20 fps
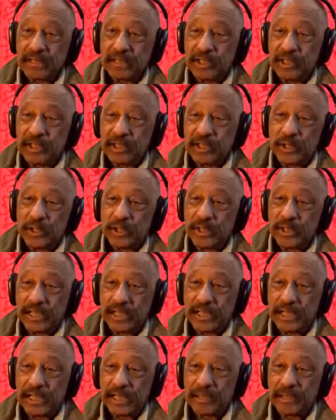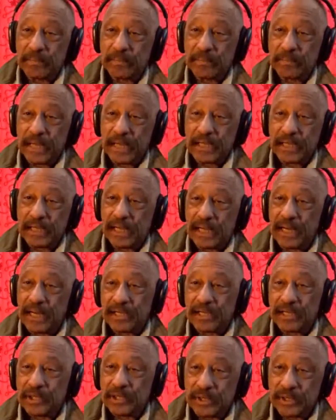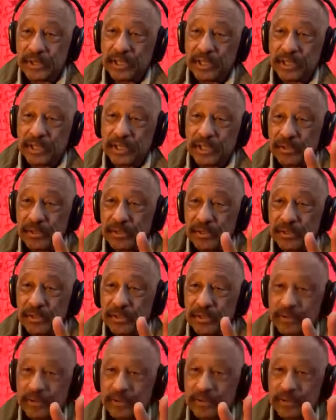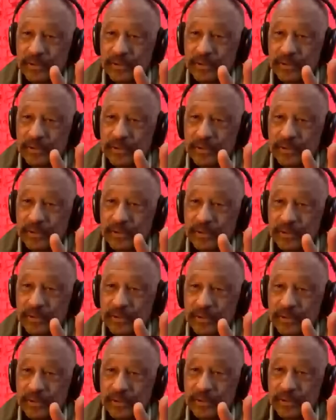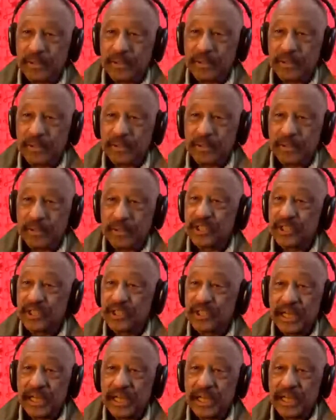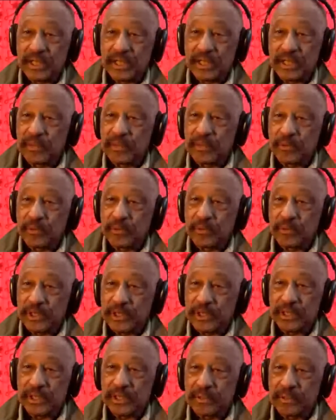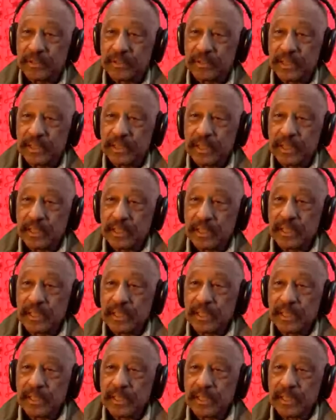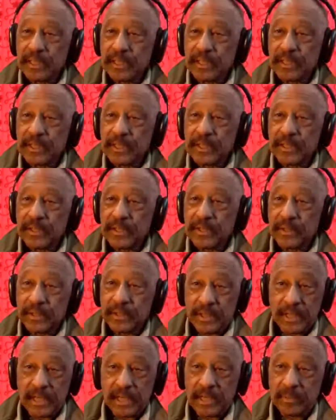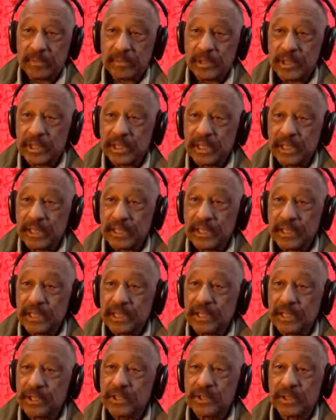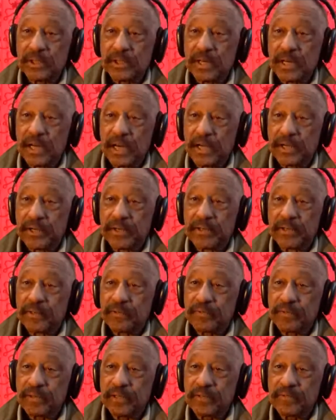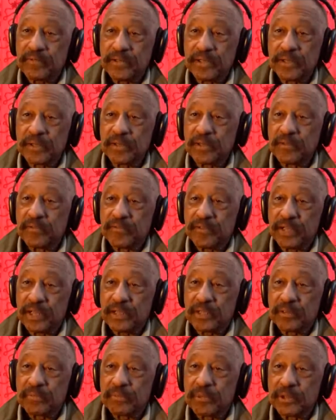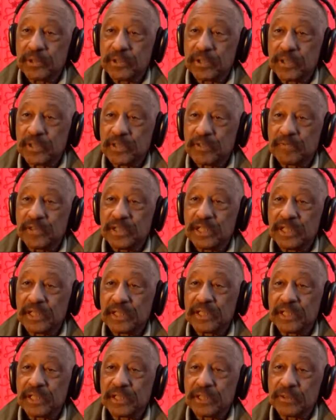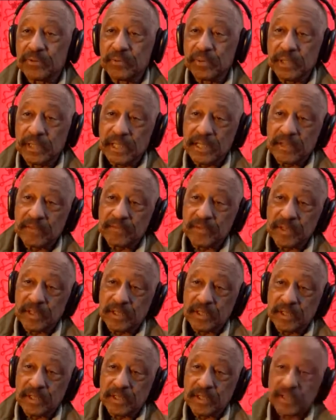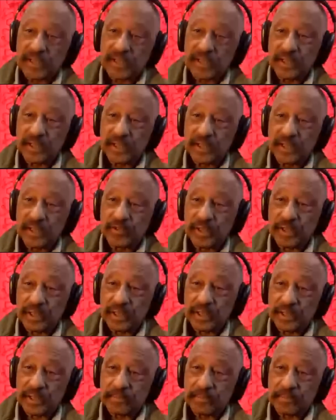the jury came back, honestly, on three occasions, they came back with the exact same question. Uh, on a homicide case, Your Honor, if we feel the victim deserved killing, do we have to convict the defendant?